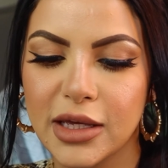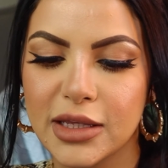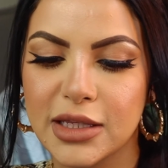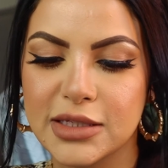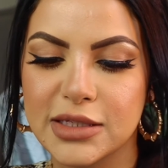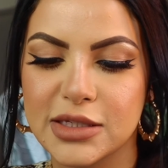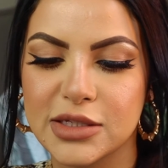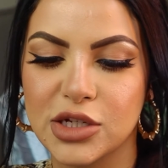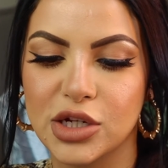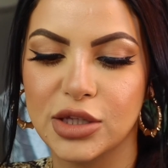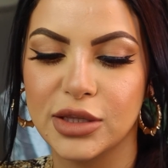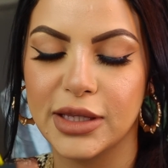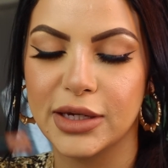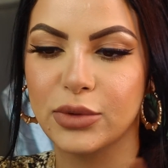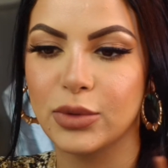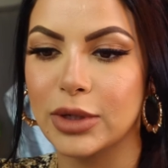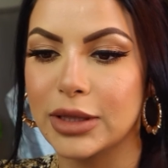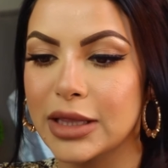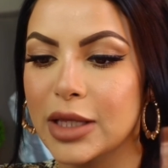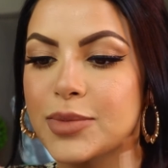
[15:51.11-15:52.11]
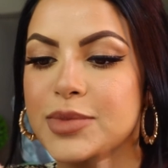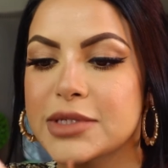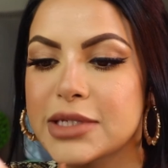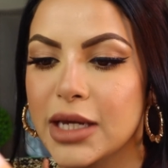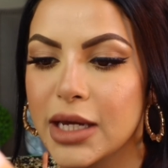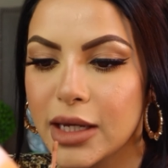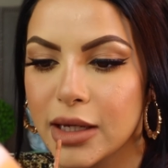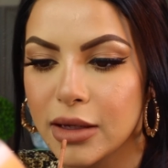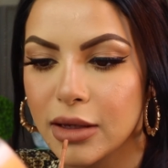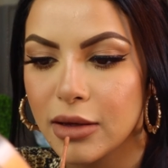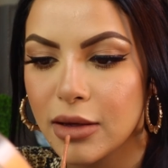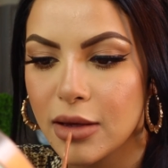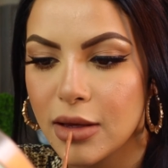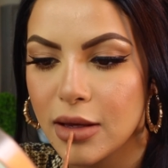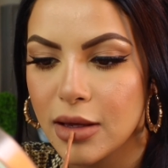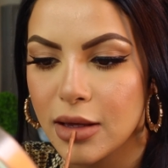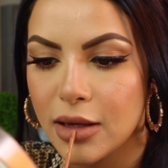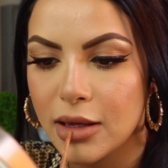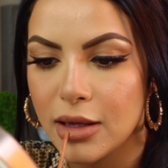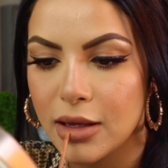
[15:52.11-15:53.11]
This is her liquid lipstick.
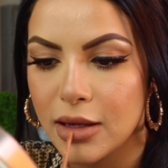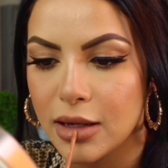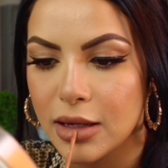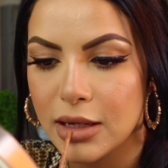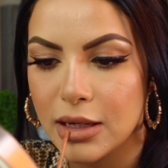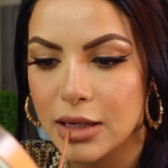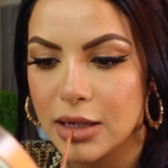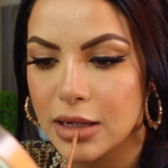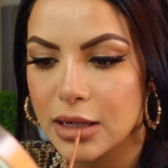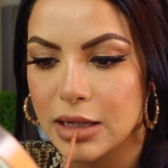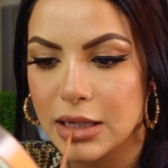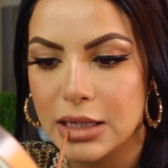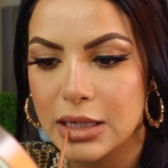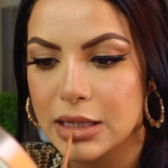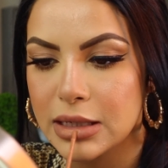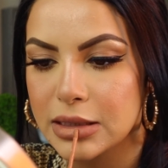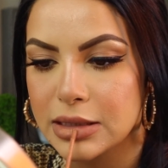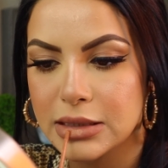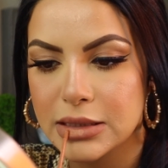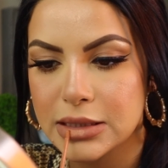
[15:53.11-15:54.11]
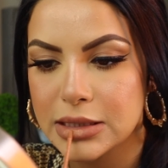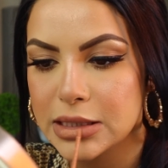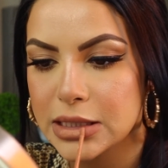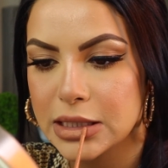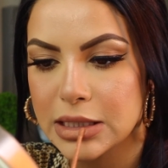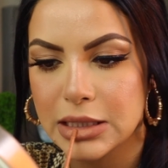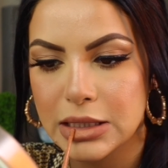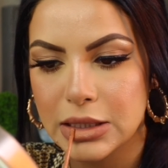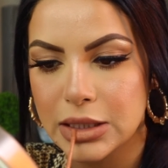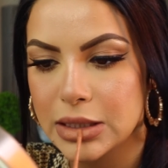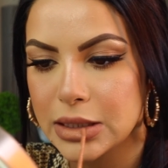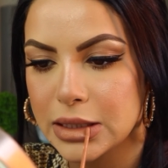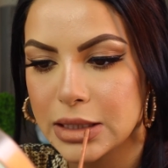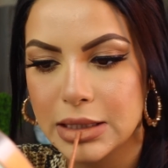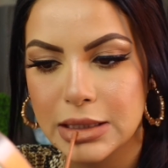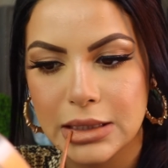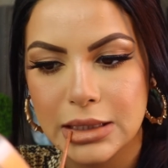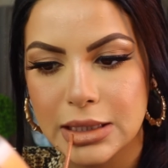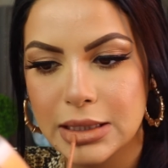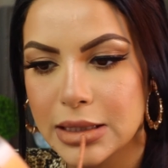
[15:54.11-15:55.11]
And just
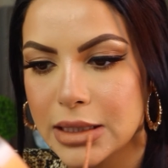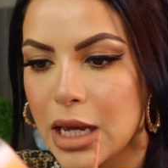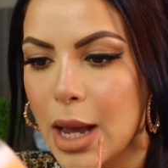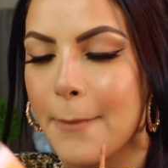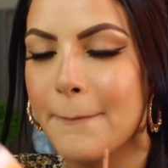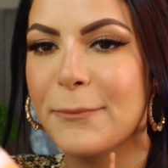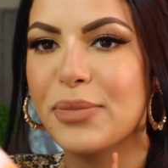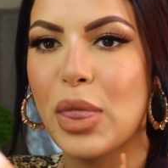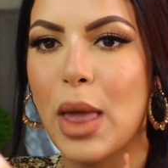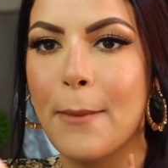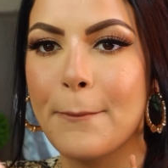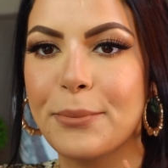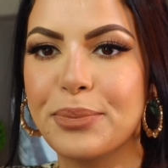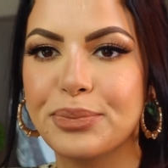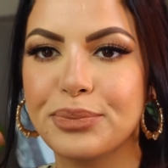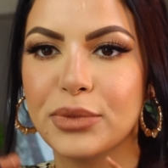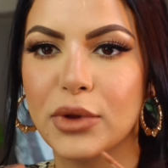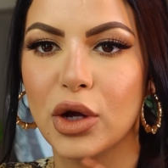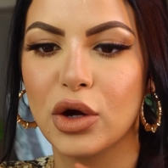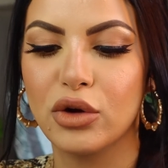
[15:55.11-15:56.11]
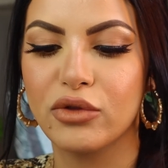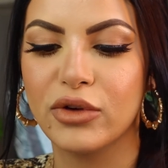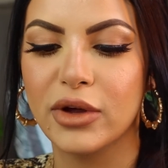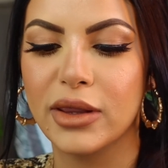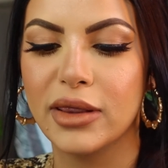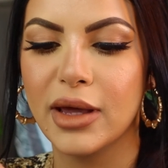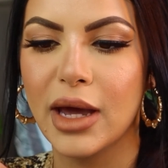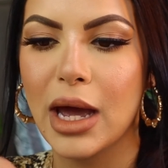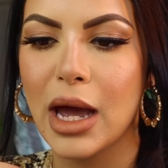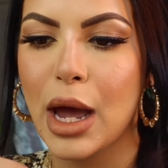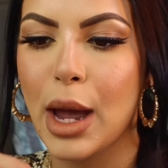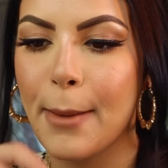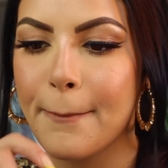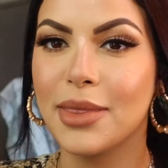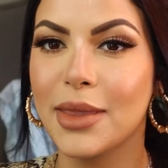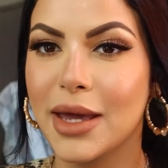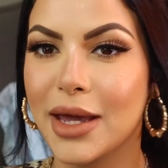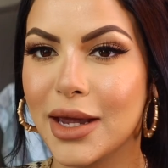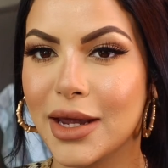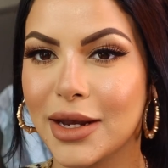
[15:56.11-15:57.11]
go over that.
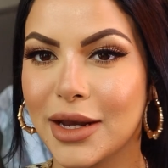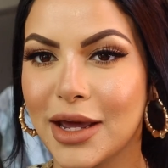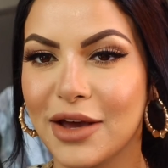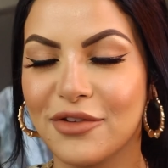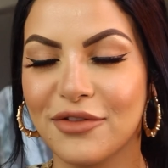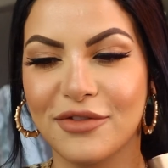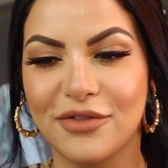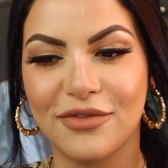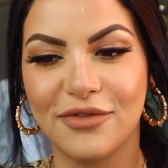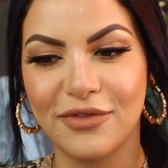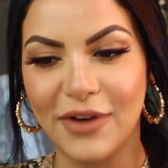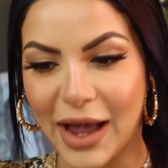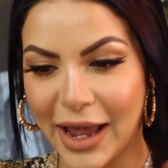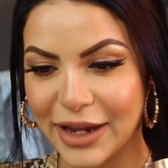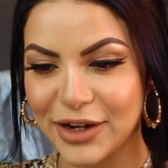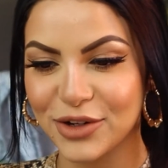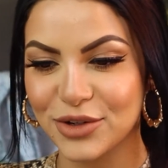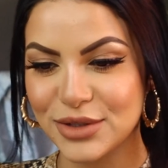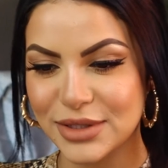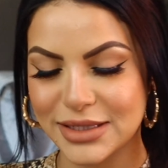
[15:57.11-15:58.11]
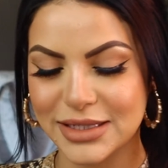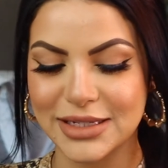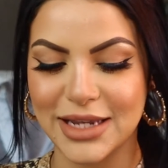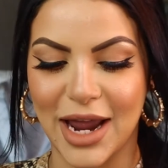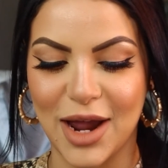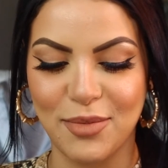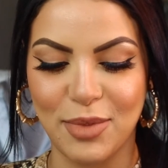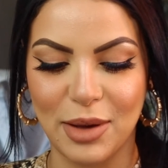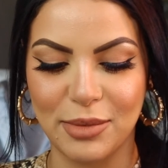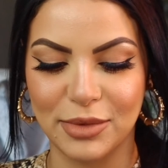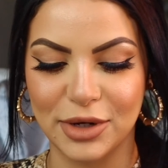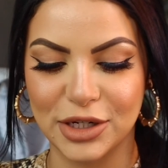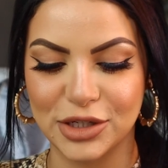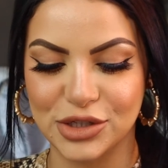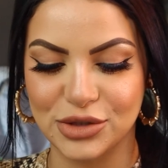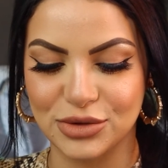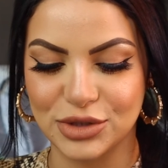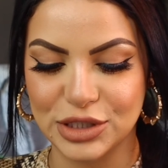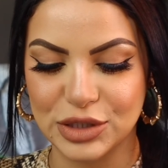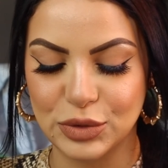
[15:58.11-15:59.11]
And then final step, I'm going to
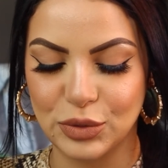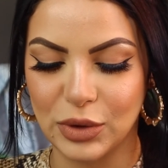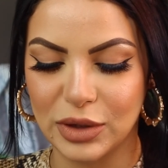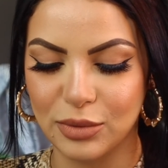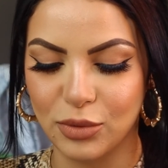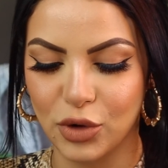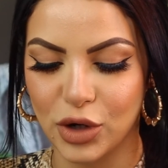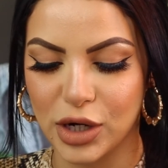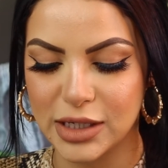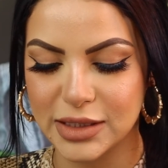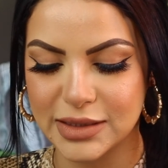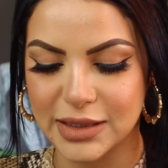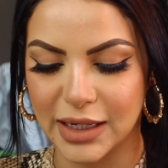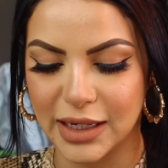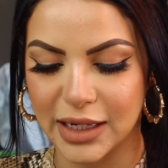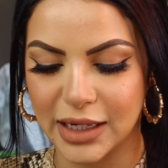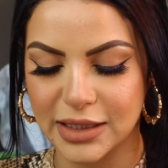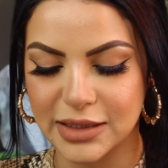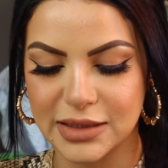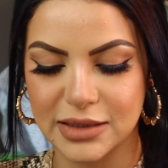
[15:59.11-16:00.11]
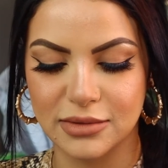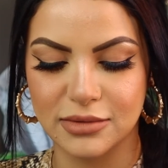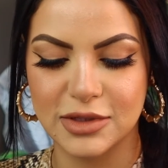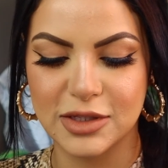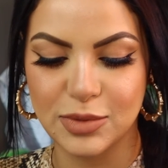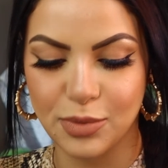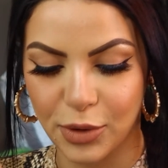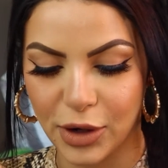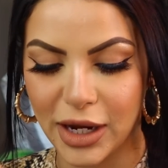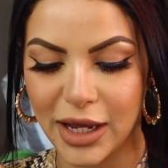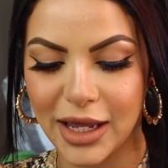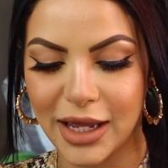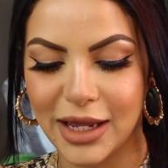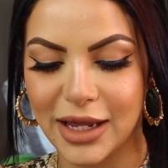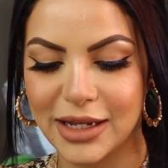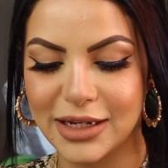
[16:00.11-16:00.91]
do just one more setting spray.